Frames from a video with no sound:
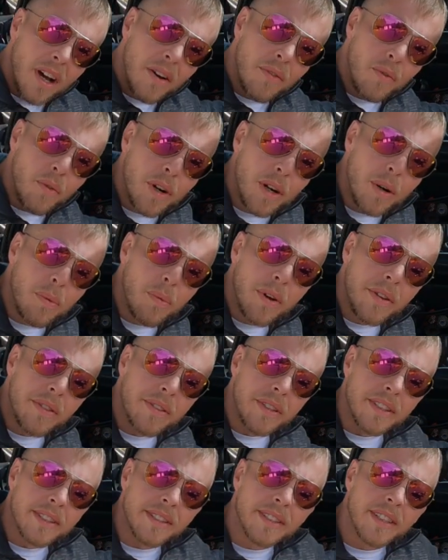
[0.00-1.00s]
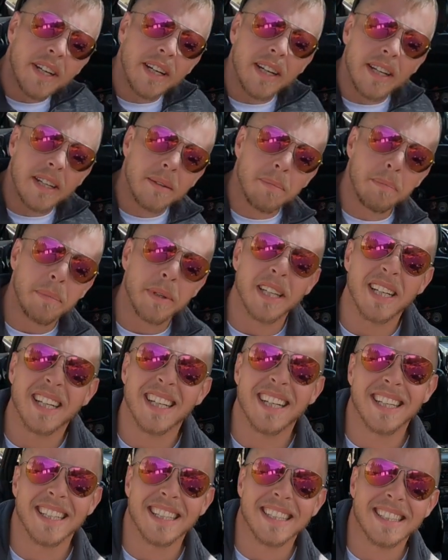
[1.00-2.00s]
of where I want these cut,
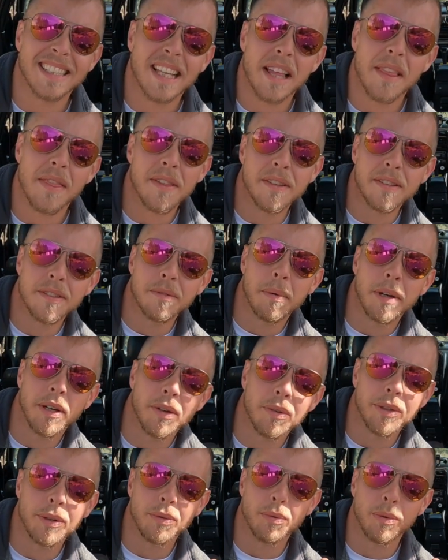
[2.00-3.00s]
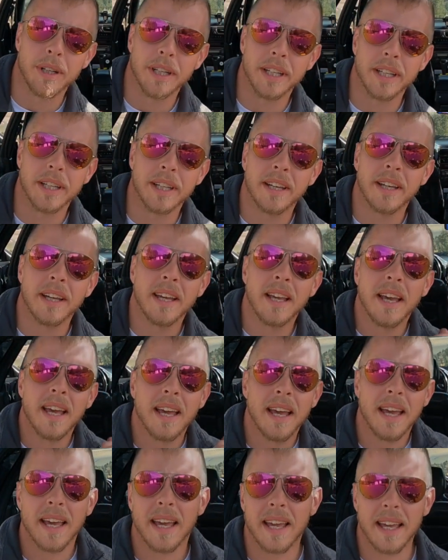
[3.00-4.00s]
because this is my only rig
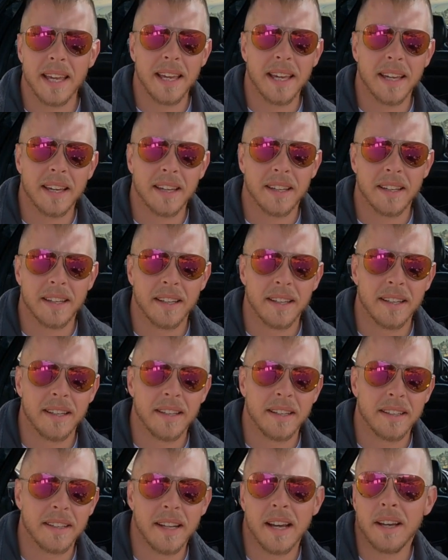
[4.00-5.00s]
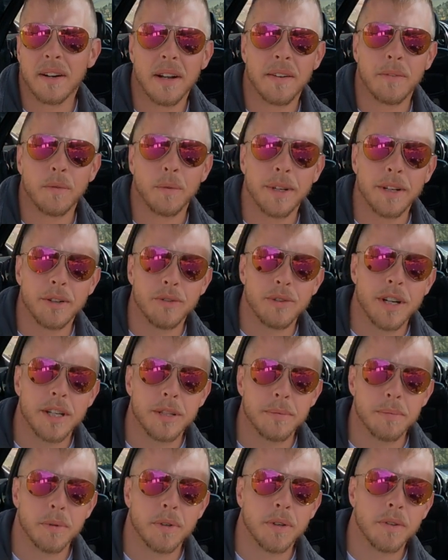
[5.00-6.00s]
and I don't have a way to
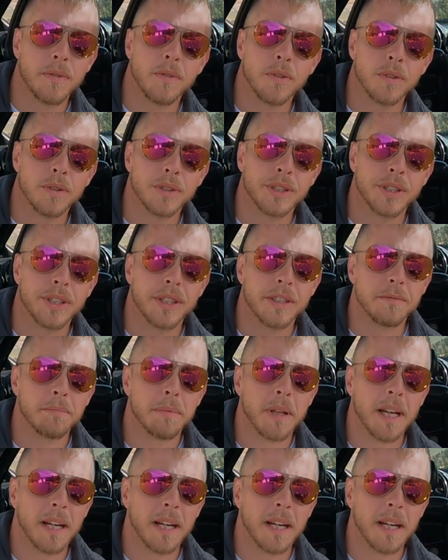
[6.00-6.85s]
transport a full sheet of